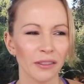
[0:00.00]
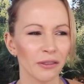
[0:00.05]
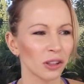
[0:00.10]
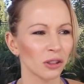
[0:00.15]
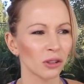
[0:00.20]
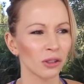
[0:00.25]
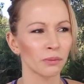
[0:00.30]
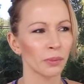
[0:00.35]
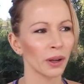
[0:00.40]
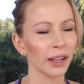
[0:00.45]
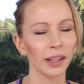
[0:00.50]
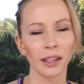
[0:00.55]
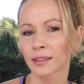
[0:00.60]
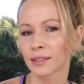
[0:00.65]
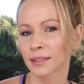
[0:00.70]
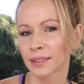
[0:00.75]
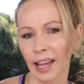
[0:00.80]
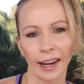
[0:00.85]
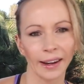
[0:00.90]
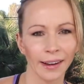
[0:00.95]
When playing
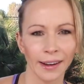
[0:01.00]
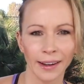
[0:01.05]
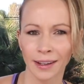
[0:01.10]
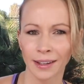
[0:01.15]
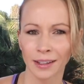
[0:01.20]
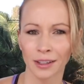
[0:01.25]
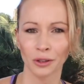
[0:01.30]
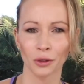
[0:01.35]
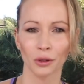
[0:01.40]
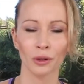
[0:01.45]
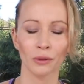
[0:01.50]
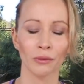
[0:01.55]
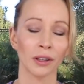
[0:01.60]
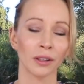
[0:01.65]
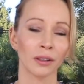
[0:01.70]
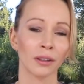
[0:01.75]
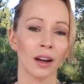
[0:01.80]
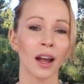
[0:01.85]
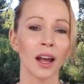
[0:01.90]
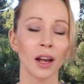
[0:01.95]
tennis or
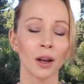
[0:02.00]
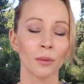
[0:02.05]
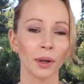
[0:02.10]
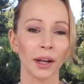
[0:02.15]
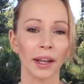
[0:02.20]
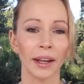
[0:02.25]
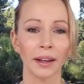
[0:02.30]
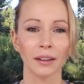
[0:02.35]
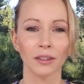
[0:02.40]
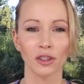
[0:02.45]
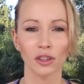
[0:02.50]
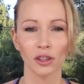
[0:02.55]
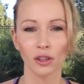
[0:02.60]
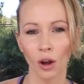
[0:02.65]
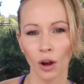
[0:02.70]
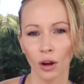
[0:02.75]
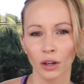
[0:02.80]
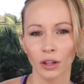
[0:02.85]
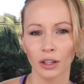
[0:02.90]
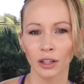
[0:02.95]
when playing
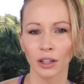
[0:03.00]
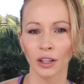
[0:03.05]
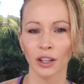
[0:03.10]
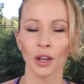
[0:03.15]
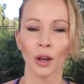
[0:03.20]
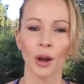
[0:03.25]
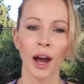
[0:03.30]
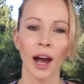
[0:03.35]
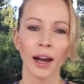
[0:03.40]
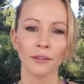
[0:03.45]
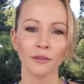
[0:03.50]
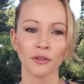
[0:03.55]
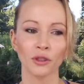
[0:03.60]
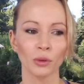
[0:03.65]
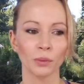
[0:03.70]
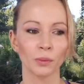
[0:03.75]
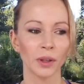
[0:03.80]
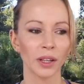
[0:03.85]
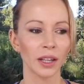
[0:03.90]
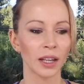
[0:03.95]
soccer, you have
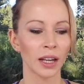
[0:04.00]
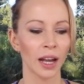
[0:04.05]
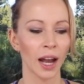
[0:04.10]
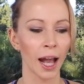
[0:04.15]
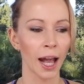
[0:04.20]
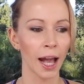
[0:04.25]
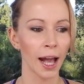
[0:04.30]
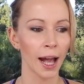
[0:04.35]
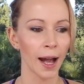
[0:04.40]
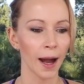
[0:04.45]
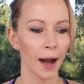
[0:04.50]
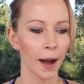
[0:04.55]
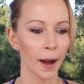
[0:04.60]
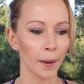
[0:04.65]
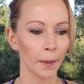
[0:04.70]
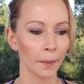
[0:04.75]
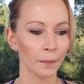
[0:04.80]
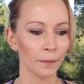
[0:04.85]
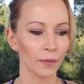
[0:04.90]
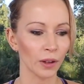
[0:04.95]
to be,
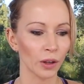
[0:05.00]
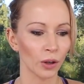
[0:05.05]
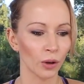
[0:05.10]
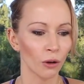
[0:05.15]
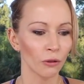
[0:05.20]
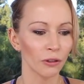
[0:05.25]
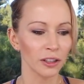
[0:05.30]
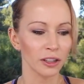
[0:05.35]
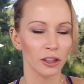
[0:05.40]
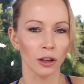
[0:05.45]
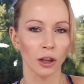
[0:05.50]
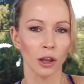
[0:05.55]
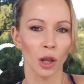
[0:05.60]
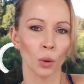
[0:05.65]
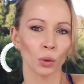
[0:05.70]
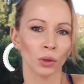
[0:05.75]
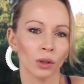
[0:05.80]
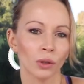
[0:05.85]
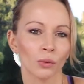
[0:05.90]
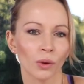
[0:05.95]
you always
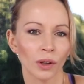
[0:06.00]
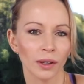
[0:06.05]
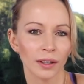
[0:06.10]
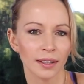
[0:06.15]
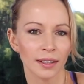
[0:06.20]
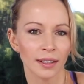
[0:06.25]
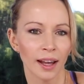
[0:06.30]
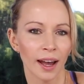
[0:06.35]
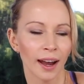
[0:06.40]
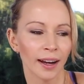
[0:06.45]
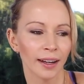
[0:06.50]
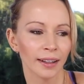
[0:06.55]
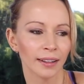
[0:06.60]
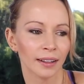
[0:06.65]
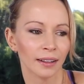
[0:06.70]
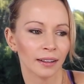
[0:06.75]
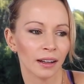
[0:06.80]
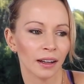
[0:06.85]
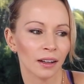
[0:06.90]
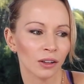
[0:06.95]
load on one side
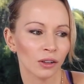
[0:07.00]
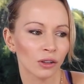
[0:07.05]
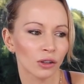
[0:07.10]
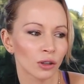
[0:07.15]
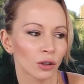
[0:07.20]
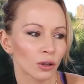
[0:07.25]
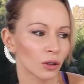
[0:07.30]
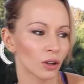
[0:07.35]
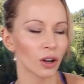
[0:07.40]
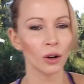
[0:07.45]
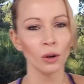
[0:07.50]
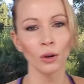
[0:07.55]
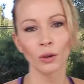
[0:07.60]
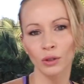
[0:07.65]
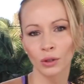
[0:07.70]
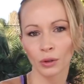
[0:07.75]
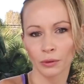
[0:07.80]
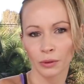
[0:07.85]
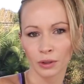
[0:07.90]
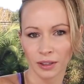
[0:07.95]
and then
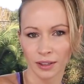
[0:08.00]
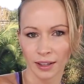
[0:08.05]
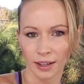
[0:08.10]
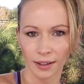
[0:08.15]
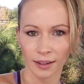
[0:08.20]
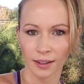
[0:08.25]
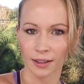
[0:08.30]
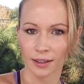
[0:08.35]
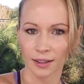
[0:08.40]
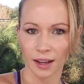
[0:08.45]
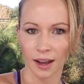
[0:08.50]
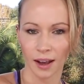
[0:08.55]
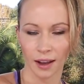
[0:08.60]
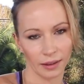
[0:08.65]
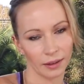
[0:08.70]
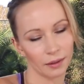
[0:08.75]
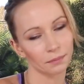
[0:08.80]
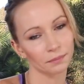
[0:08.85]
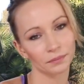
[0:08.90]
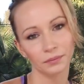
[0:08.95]
go towards the other
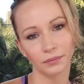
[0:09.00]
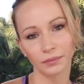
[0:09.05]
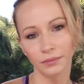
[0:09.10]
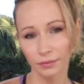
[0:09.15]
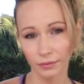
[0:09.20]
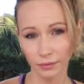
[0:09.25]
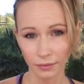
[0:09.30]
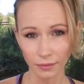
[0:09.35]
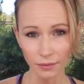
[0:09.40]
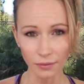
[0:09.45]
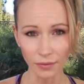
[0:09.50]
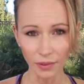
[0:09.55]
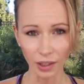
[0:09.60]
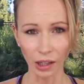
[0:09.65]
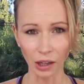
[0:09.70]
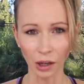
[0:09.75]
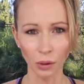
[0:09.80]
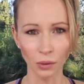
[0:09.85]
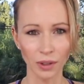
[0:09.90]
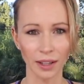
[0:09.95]
side.
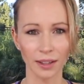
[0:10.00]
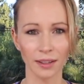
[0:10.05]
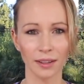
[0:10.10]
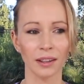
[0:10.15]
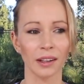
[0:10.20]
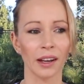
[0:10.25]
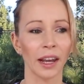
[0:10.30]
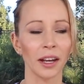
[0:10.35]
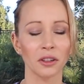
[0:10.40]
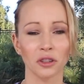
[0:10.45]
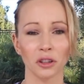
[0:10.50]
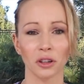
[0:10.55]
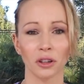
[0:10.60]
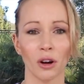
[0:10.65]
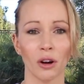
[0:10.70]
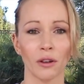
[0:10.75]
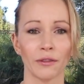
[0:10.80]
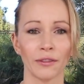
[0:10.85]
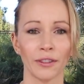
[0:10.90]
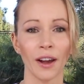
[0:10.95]
You know, that's the nature
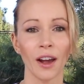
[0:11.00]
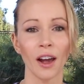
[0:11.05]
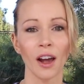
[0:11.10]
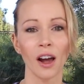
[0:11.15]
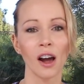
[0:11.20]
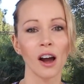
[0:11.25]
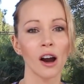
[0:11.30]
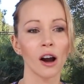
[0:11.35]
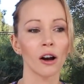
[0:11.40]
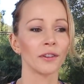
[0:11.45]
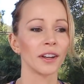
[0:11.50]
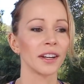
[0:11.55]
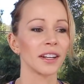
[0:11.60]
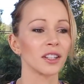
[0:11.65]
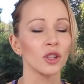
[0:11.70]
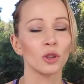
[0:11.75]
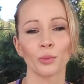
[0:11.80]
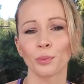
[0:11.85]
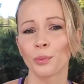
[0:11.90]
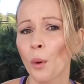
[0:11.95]
of any
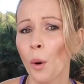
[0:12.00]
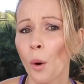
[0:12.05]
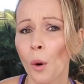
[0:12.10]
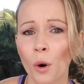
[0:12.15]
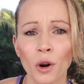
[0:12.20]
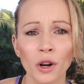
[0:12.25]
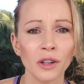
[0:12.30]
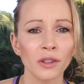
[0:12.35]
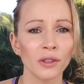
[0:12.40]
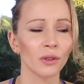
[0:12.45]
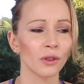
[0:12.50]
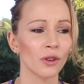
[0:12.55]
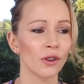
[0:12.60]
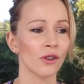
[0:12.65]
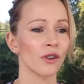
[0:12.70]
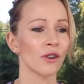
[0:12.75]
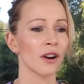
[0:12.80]
sport or